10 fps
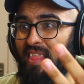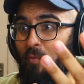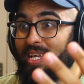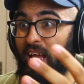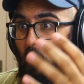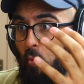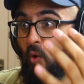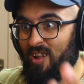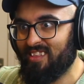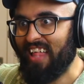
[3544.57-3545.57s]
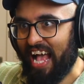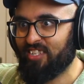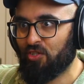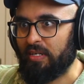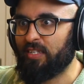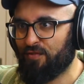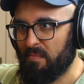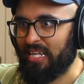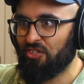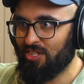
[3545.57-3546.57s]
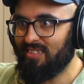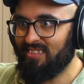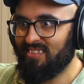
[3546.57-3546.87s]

that we get one last transformation.